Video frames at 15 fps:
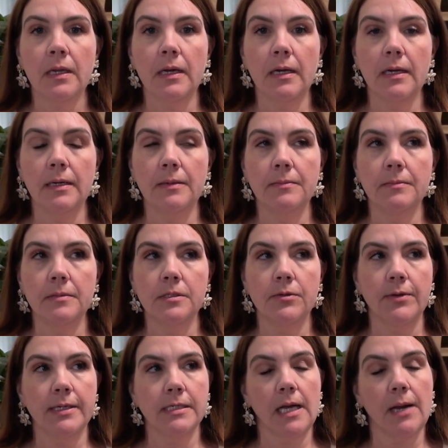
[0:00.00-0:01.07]
So
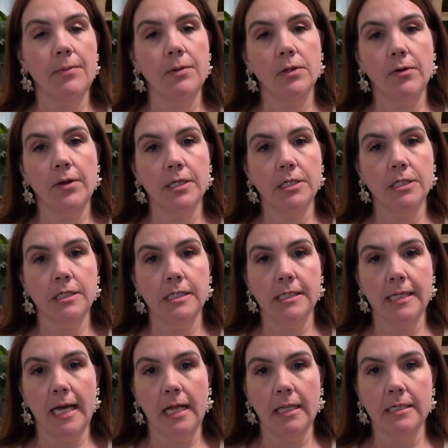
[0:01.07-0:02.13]
he has a couple locations in
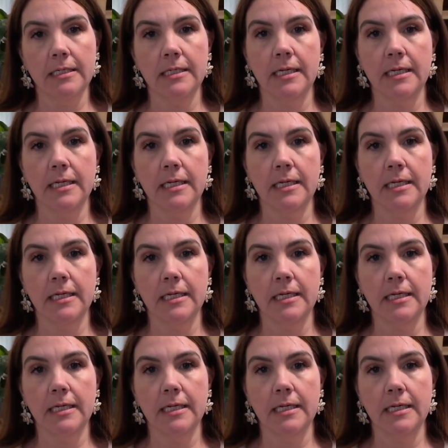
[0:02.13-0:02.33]
Dallas.